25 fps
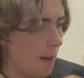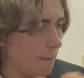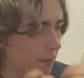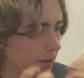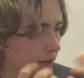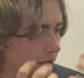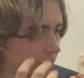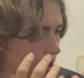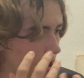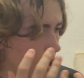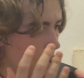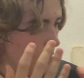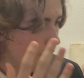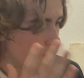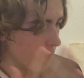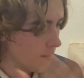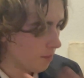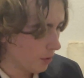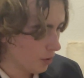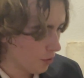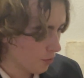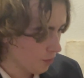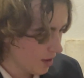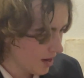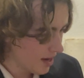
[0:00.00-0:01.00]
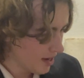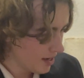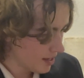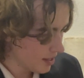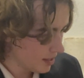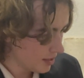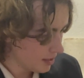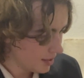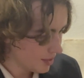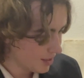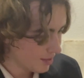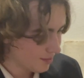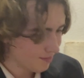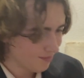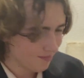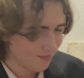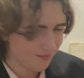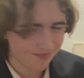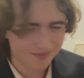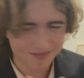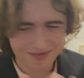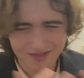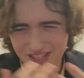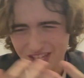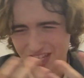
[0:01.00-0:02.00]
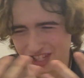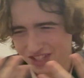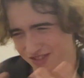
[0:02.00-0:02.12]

But to go from greatness to